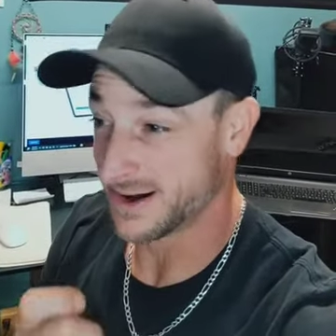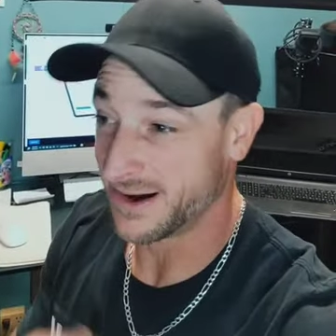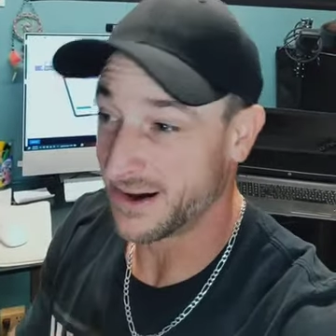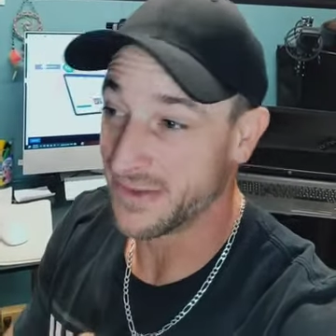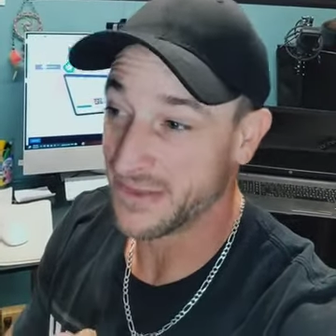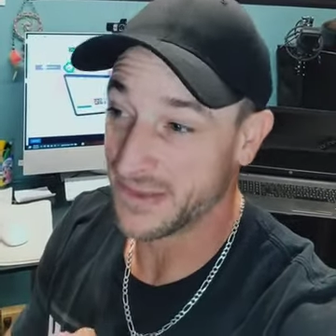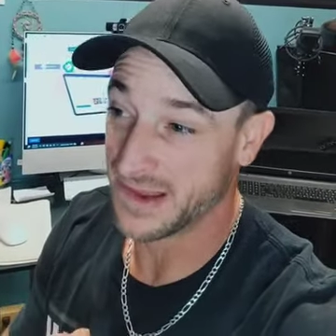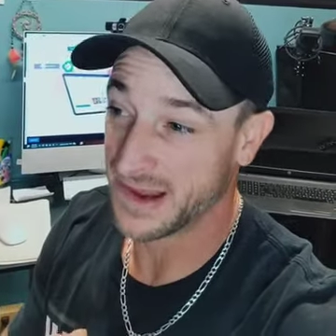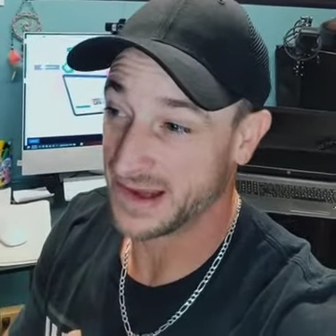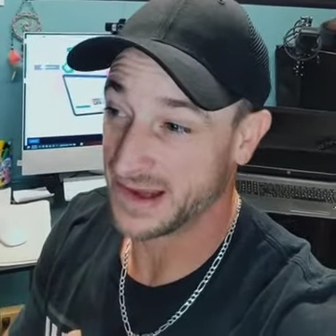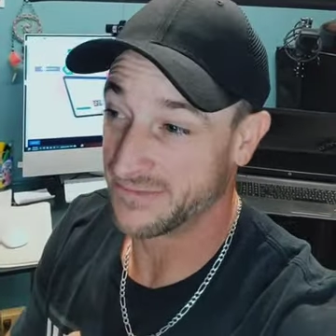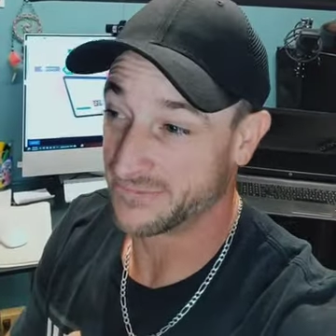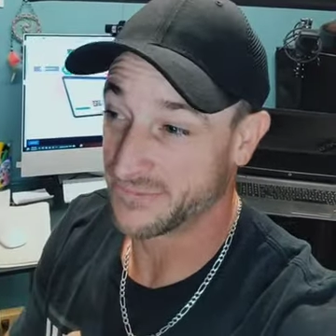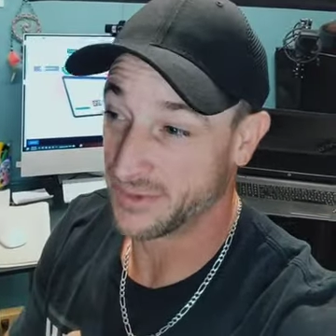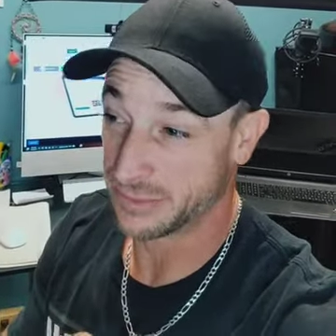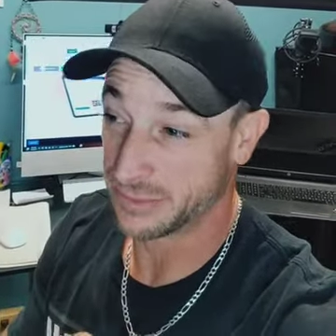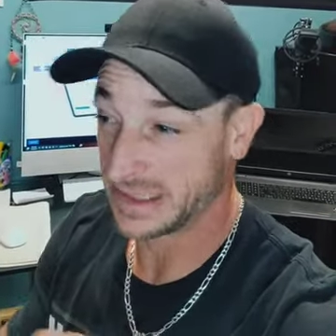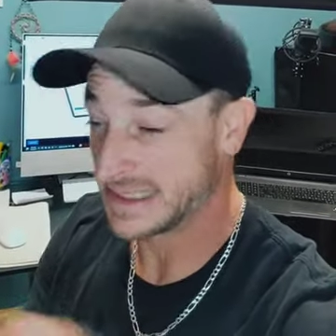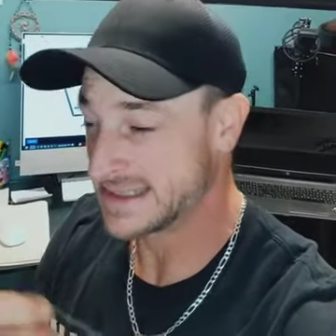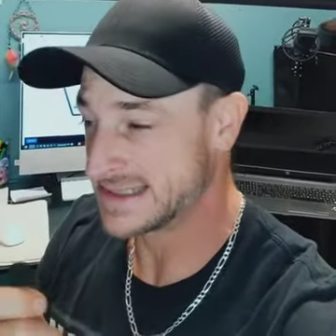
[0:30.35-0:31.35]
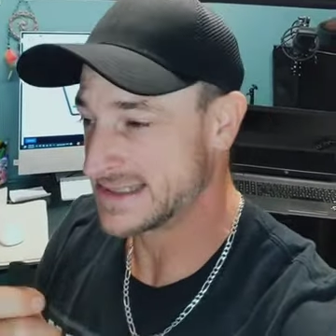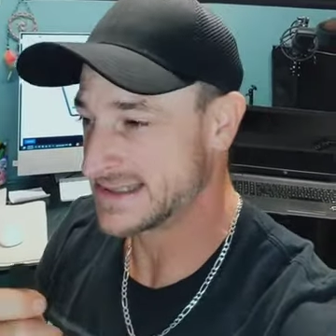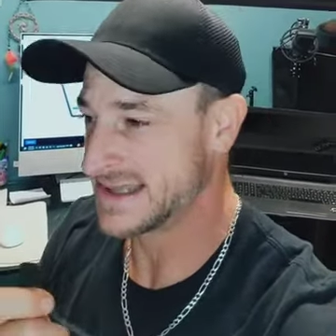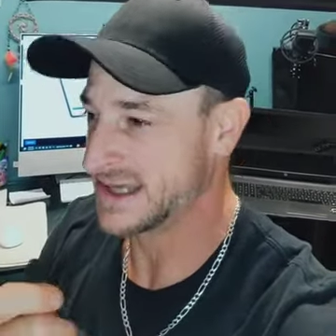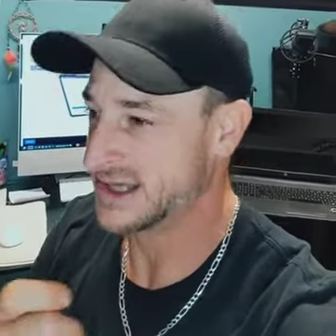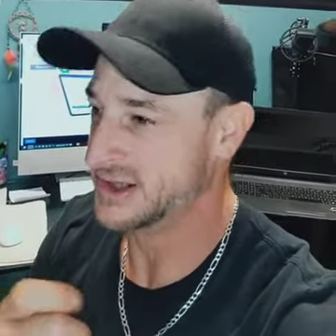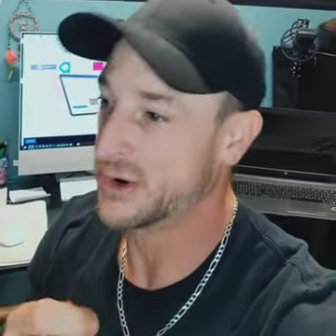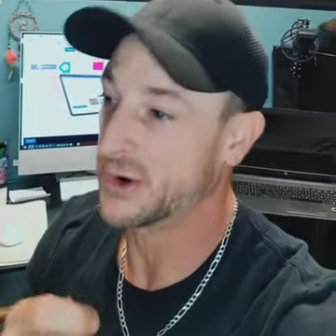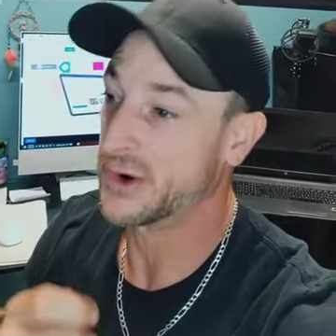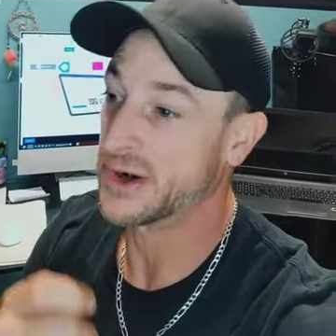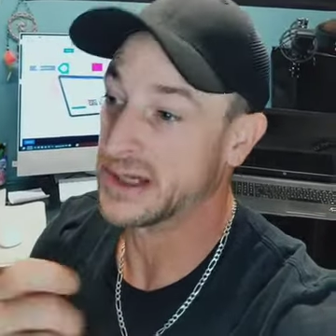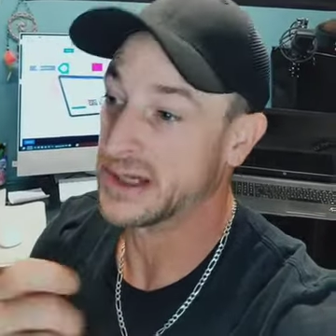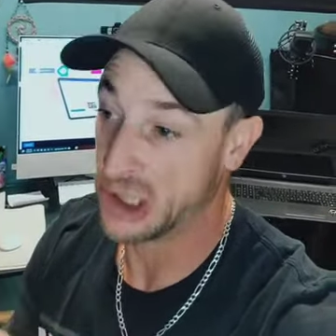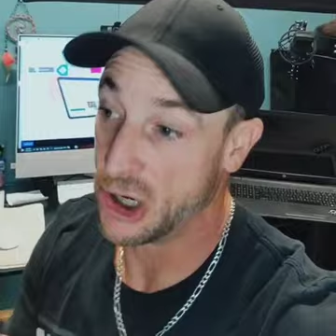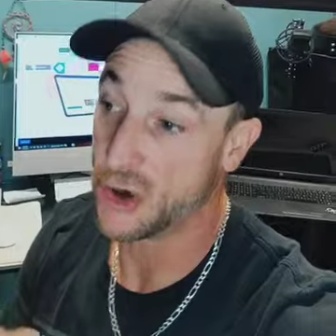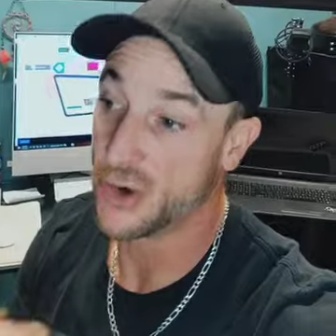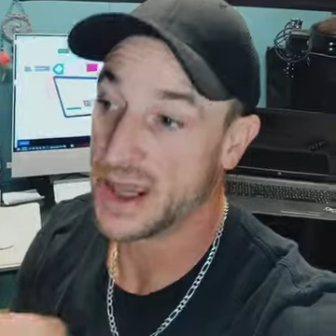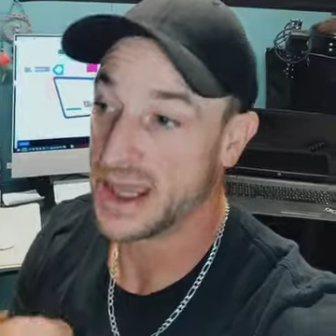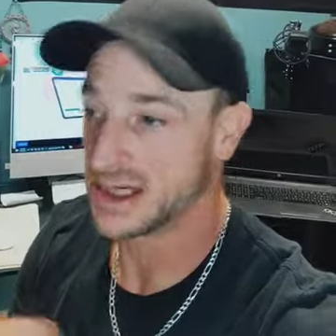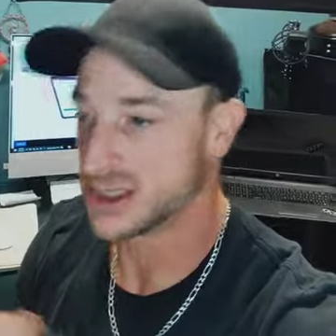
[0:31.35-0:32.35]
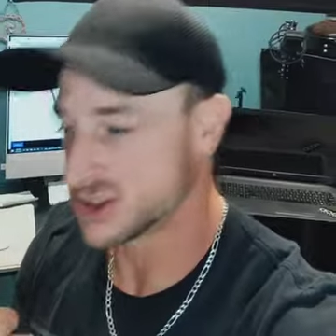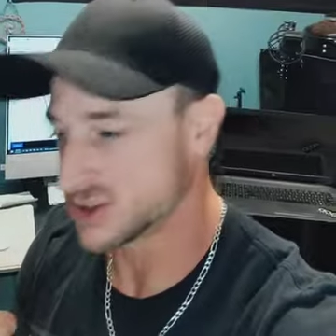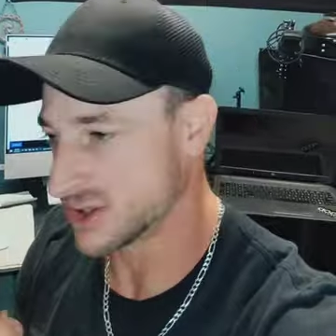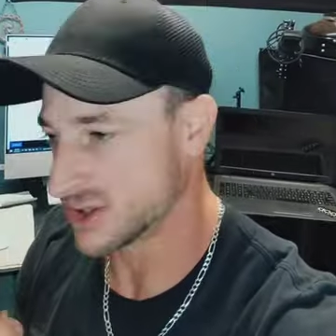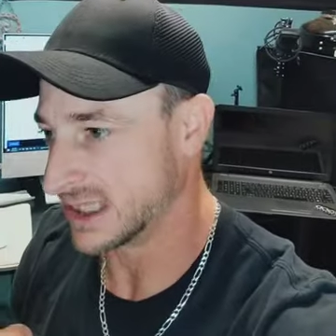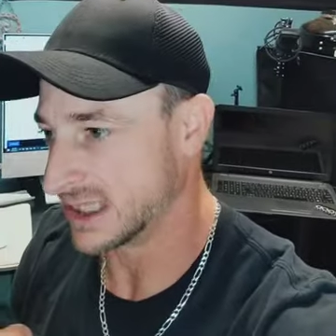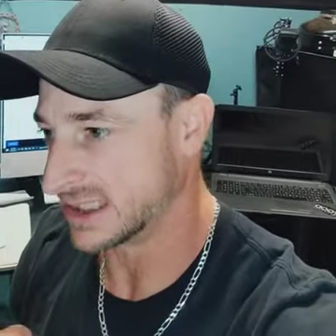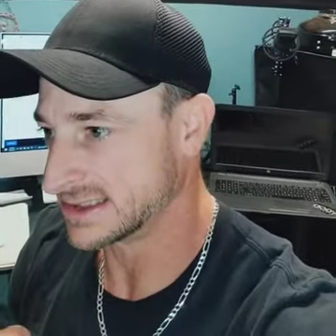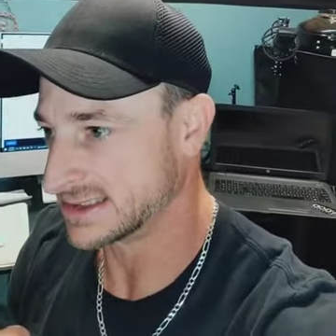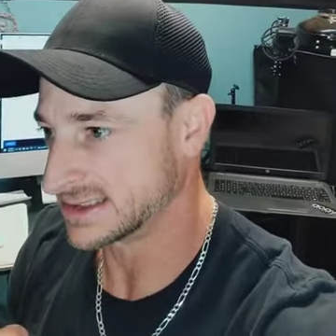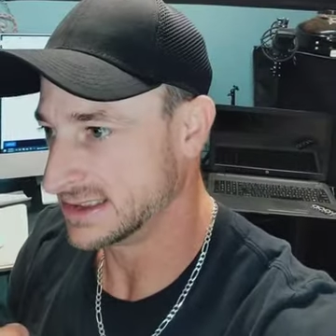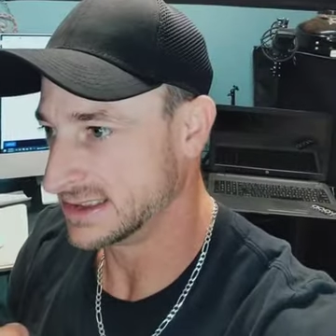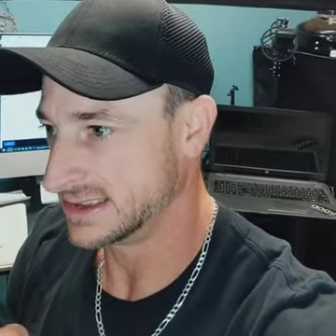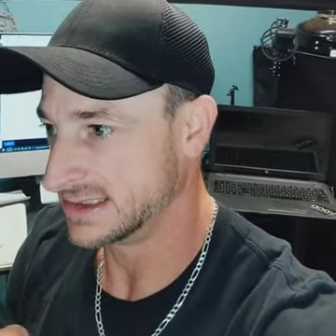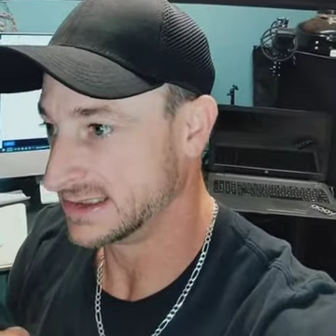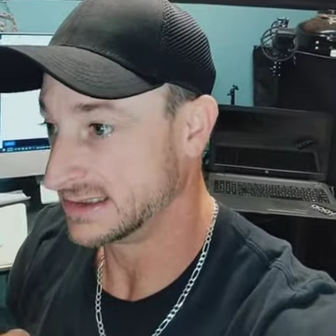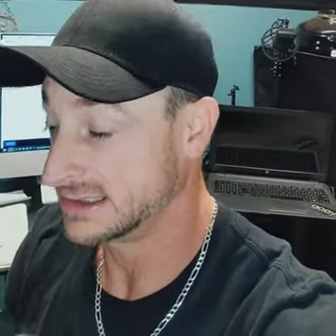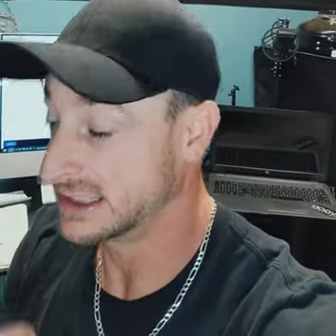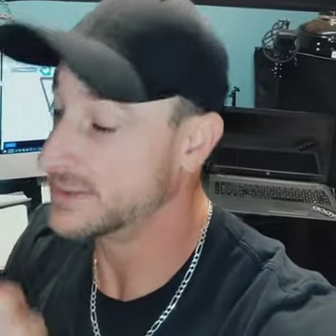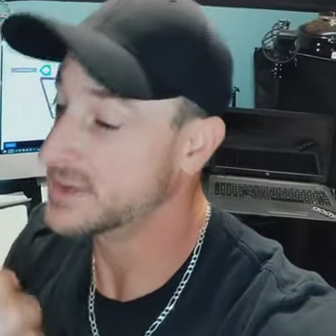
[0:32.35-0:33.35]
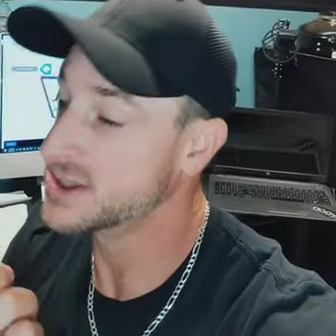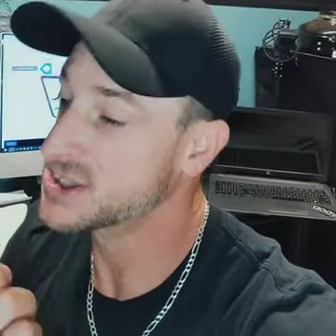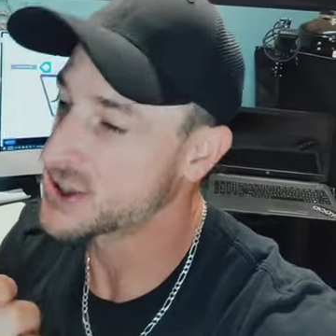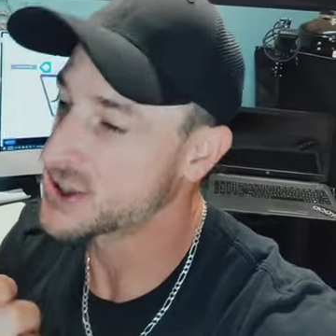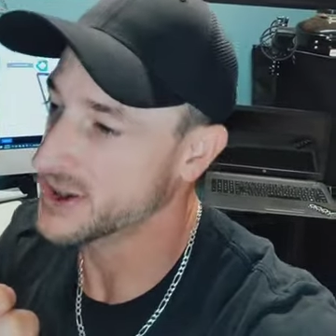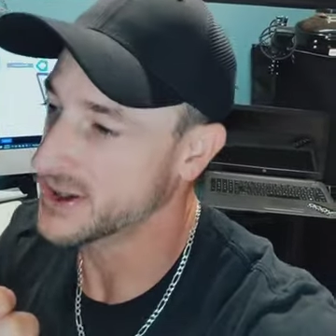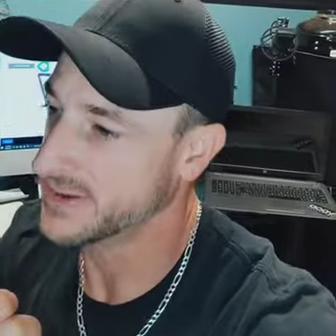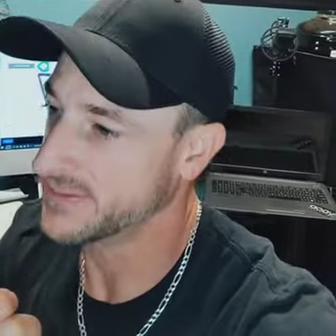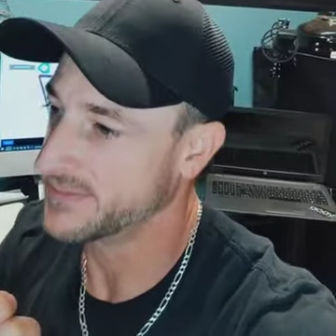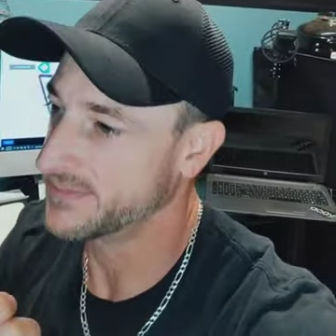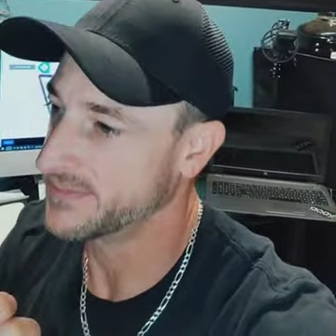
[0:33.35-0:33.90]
online from places that you already know and trust. Let me show you.